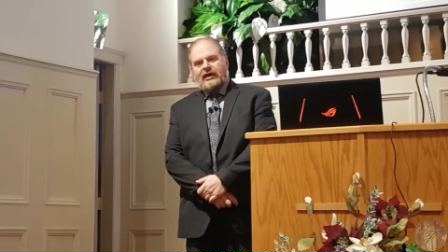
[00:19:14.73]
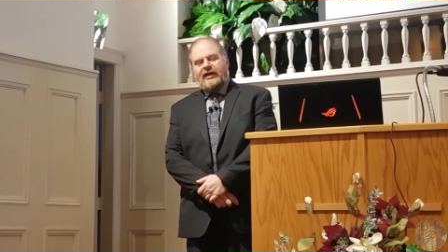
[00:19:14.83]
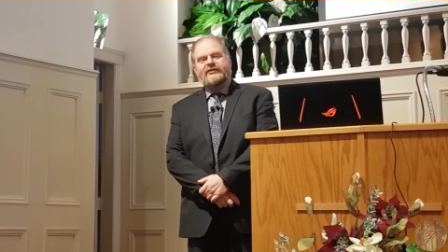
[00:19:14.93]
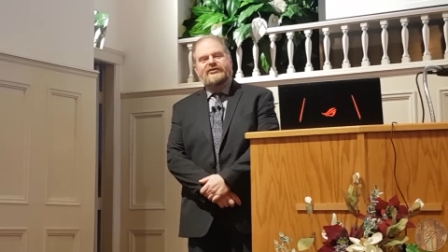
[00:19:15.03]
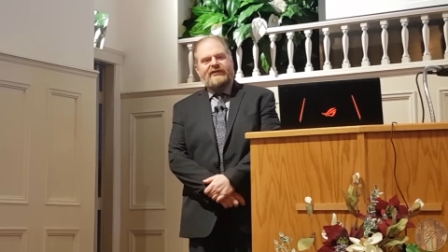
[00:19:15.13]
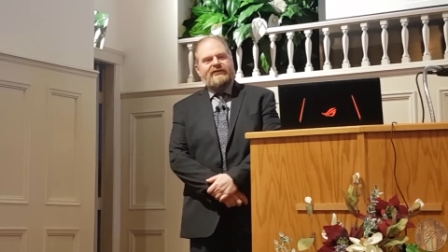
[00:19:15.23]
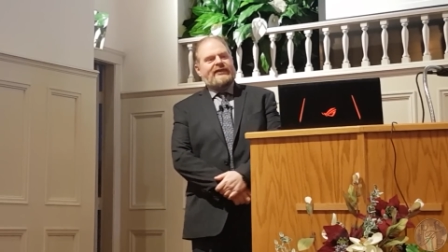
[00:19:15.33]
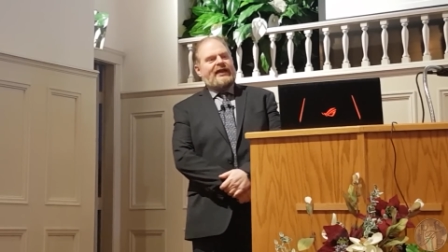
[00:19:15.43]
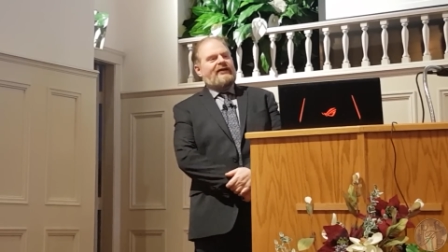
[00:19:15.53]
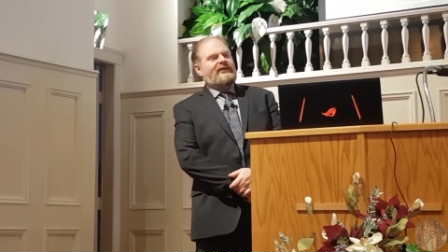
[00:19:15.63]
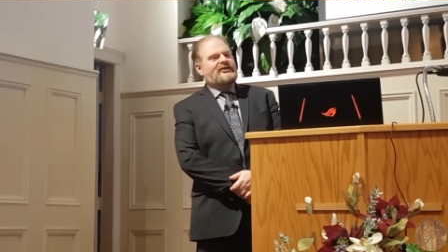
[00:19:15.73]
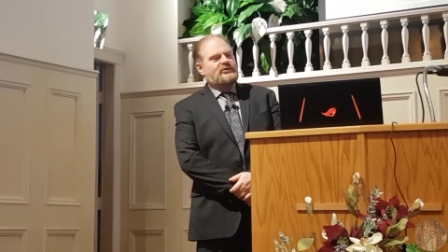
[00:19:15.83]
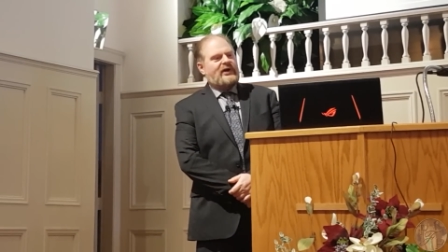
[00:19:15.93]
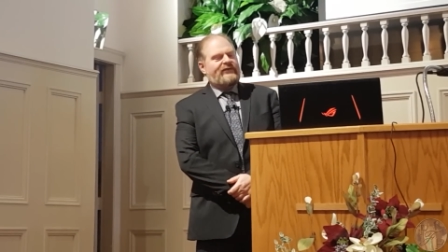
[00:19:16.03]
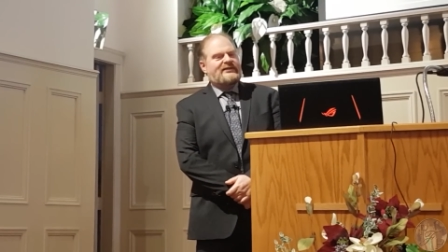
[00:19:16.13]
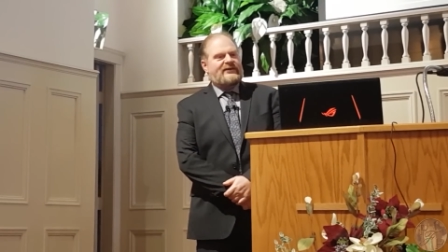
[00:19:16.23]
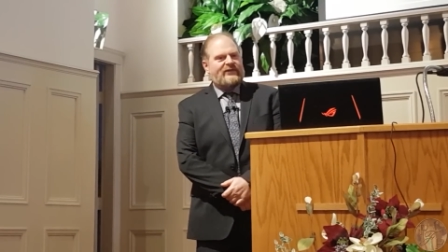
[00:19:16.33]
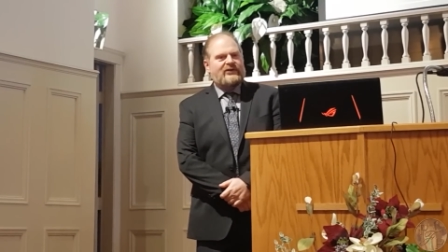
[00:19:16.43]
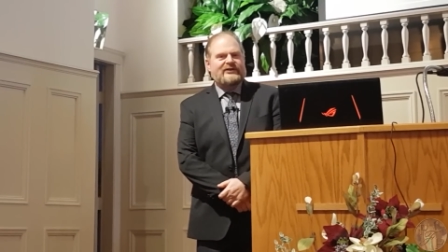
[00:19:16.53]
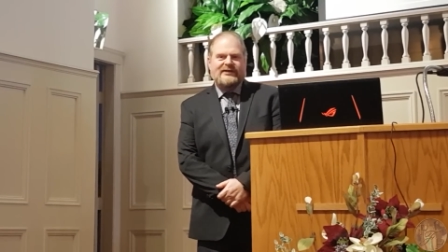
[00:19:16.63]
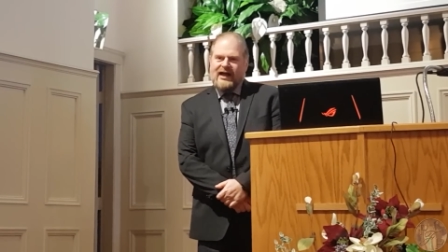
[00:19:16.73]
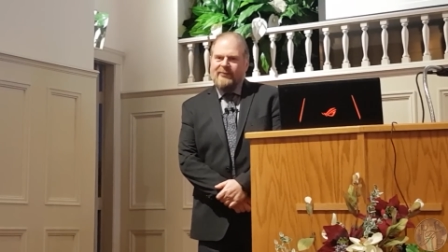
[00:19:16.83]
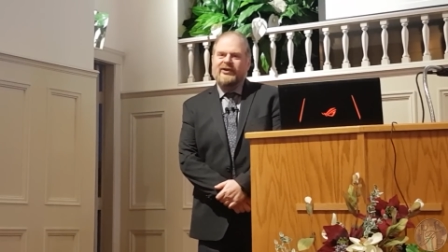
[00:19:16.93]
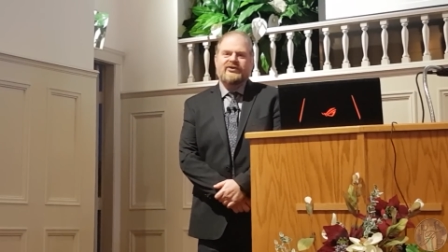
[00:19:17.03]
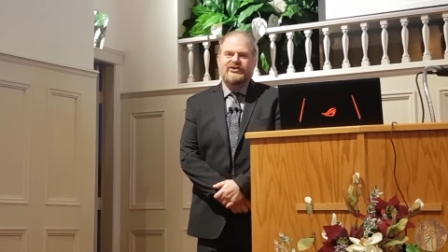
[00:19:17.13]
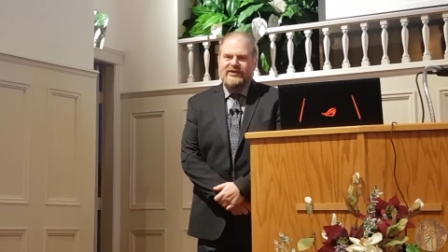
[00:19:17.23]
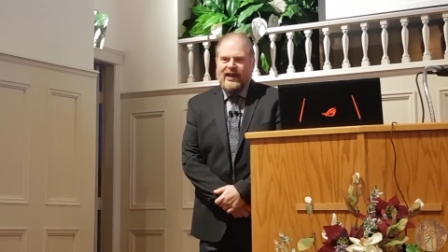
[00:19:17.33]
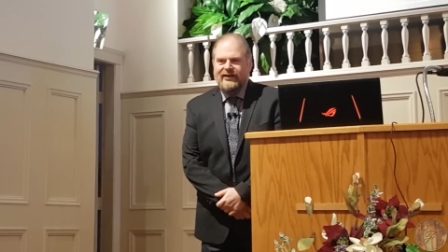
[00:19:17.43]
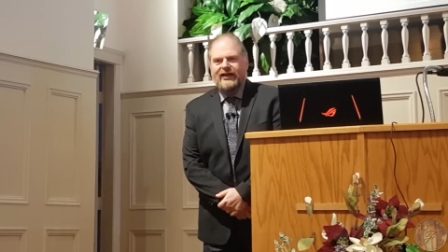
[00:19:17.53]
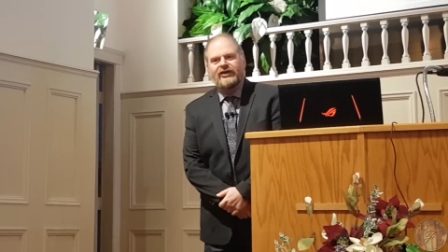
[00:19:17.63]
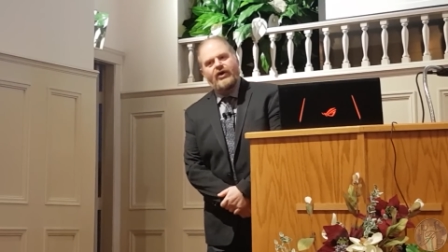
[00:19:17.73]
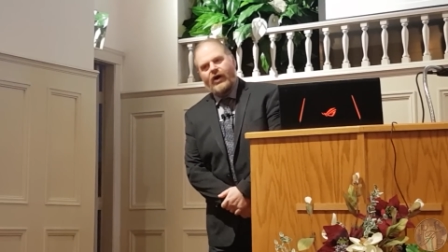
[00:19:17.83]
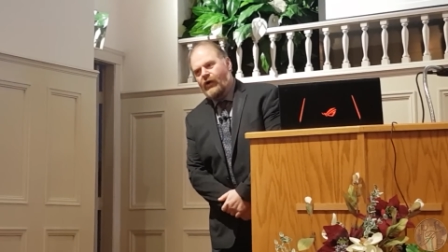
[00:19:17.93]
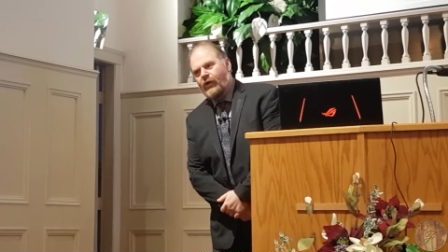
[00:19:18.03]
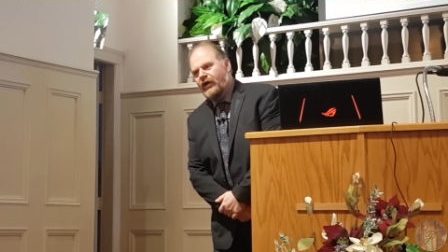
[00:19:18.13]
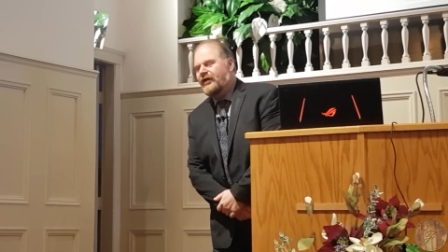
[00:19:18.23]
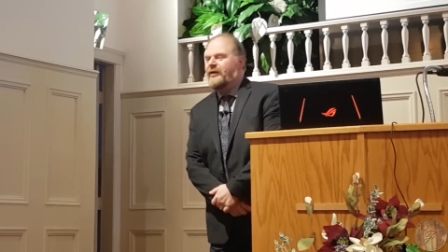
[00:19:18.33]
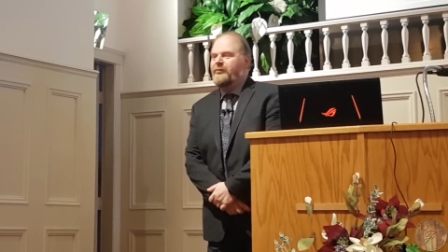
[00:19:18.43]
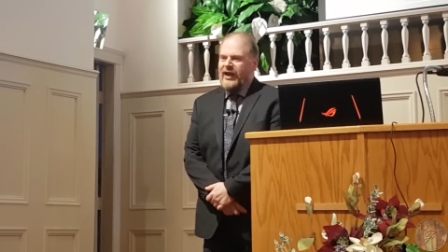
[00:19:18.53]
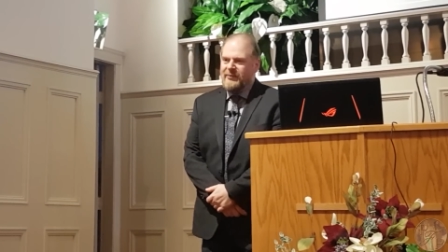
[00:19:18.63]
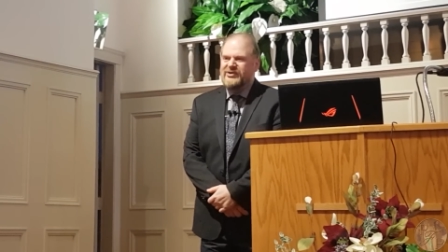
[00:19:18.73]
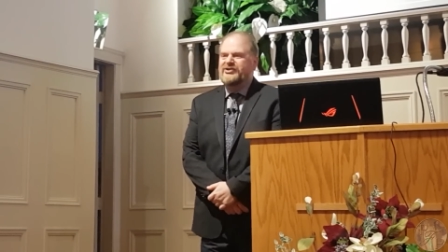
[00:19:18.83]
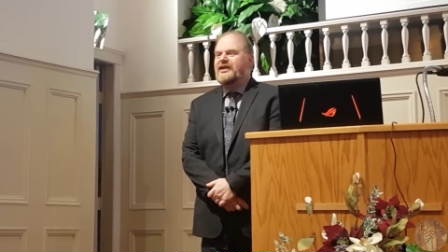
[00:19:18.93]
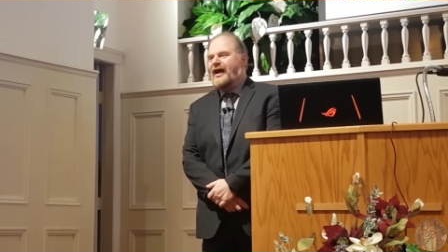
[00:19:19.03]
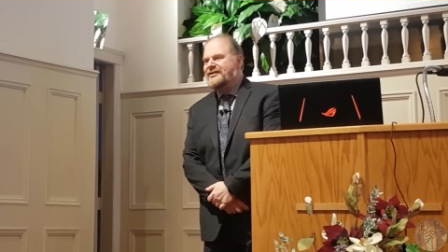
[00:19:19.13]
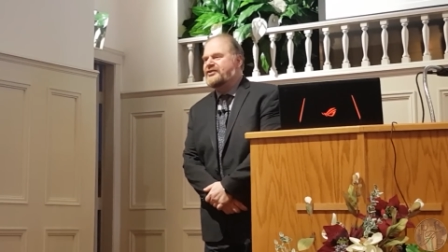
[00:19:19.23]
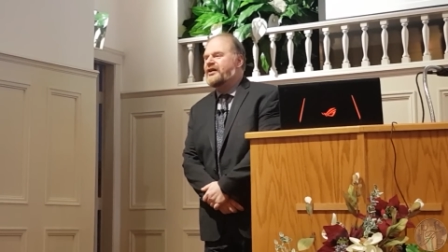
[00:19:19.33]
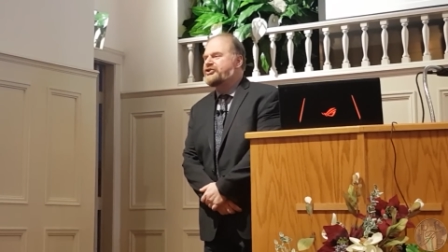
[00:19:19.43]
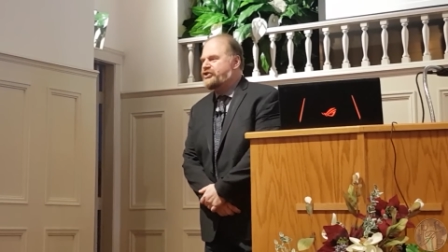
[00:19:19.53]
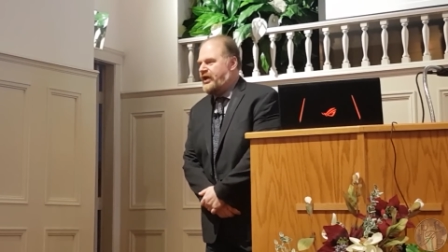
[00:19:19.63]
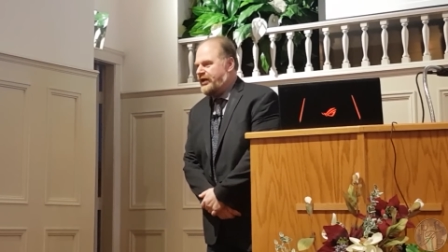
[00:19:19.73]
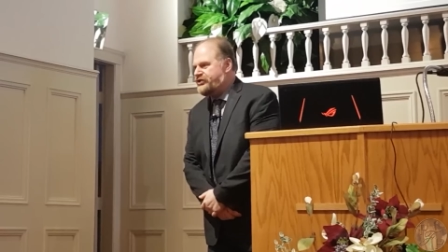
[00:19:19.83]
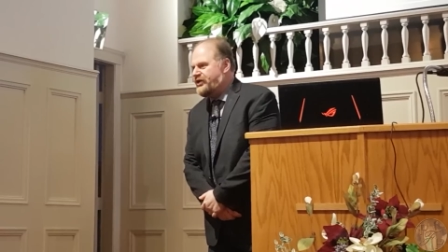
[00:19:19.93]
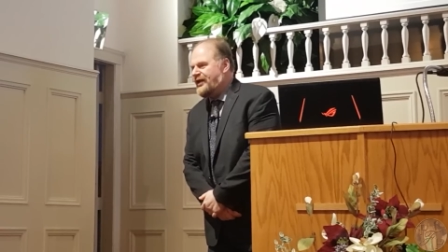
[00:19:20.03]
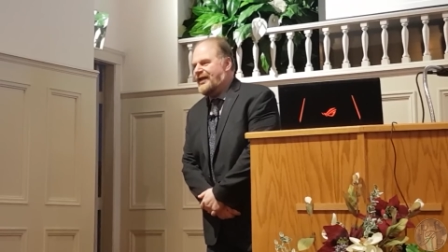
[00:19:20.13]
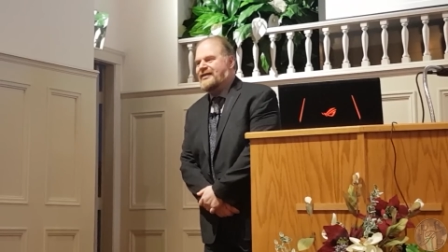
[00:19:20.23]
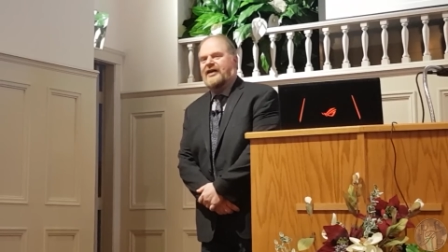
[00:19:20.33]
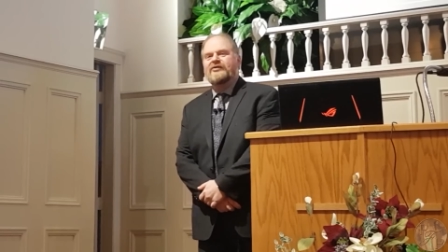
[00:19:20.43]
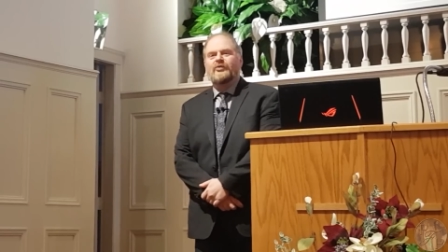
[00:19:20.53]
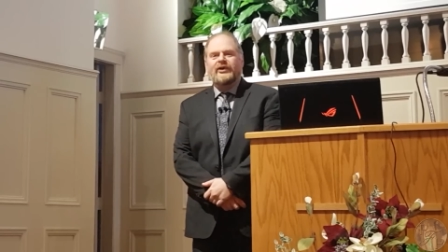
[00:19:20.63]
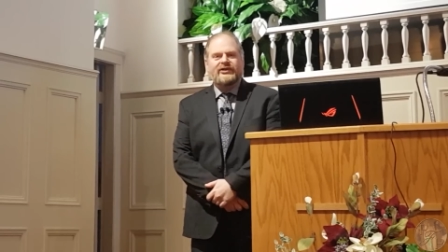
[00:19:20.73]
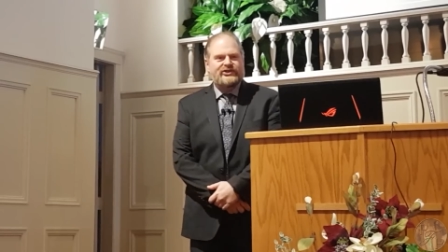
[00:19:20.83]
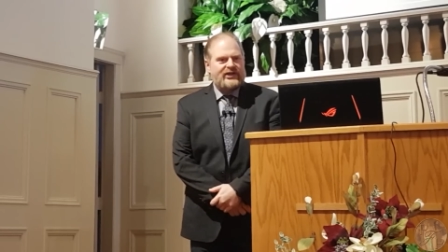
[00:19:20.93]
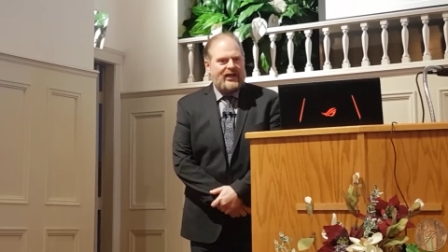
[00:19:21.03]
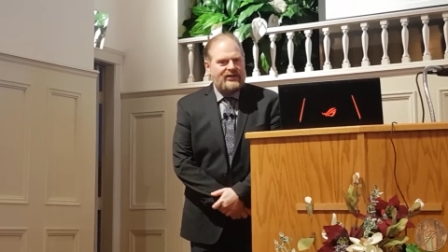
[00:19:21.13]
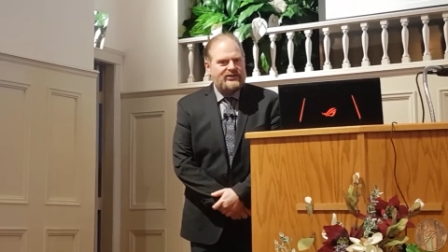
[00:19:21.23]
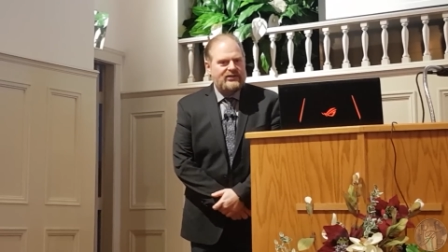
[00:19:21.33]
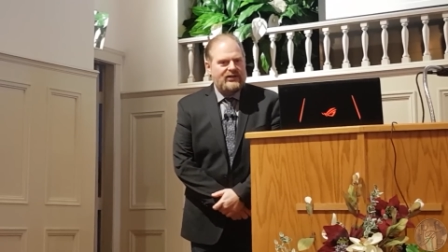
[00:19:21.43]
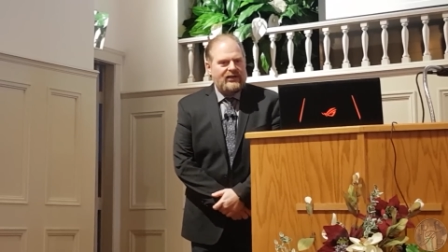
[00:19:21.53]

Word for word: And for Seventh day Adventists who have a difficult time understanding, no, the papacy has not changed. It never will change.